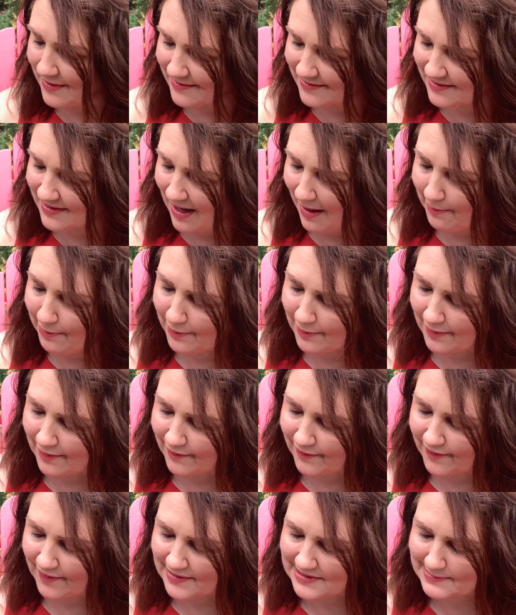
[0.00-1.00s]
There's a couple
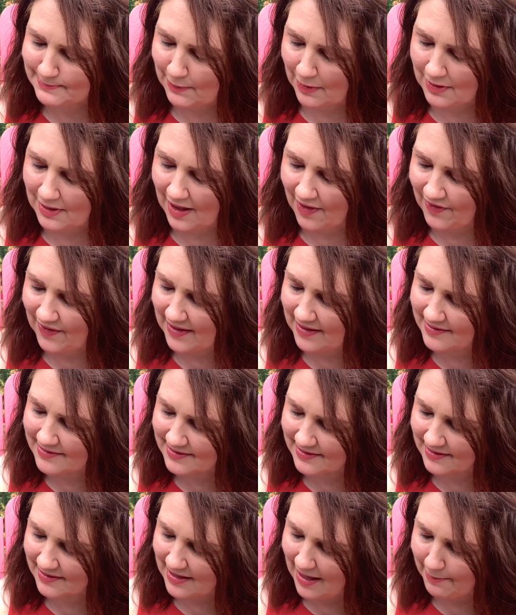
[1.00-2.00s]
of spotlight things
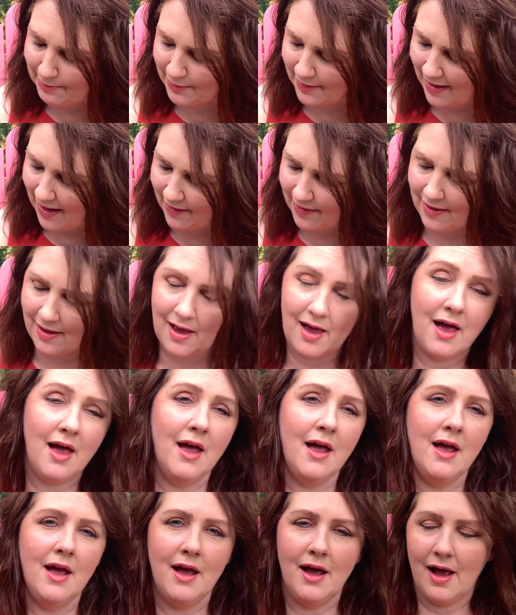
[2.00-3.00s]
and a couple of other
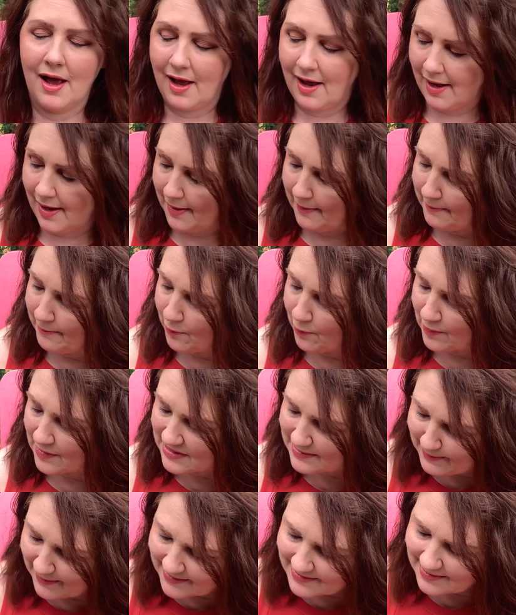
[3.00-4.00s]
more
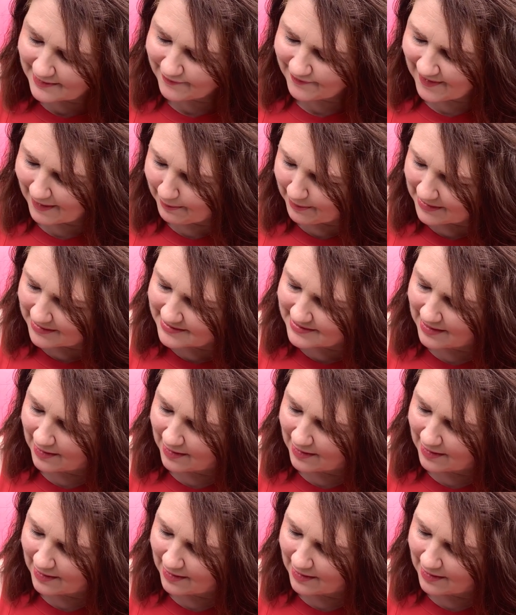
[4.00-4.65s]
expensive fabrics.